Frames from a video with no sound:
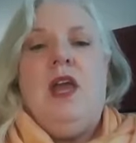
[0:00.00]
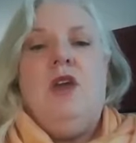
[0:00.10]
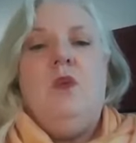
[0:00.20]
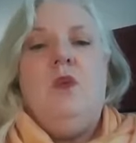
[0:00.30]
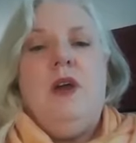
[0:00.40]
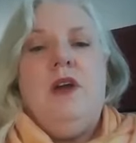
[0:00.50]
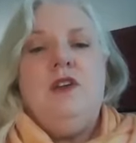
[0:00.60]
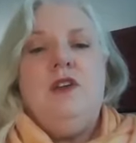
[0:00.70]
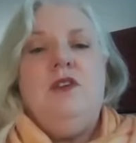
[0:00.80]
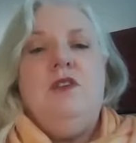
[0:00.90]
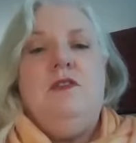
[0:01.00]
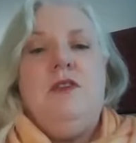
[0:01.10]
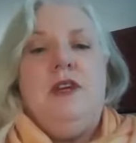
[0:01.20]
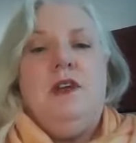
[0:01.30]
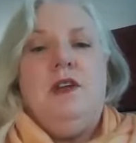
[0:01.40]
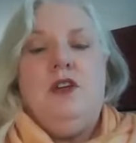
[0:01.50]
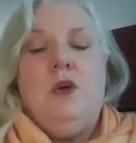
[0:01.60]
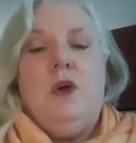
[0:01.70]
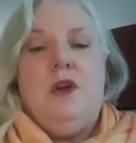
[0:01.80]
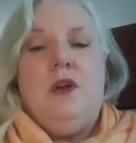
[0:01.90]
And where do you feel
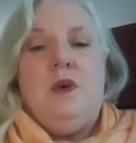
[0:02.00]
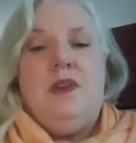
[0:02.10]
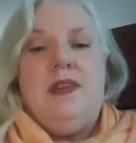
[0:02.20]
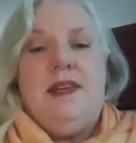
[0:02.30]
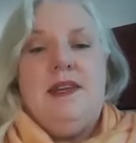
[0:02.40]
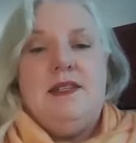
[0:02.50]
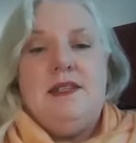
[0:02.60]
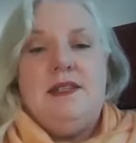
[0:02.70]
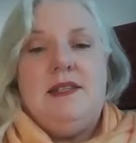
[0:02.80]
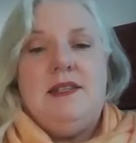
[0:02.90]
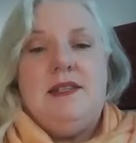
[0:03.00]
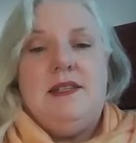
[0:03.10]
your unworthiness?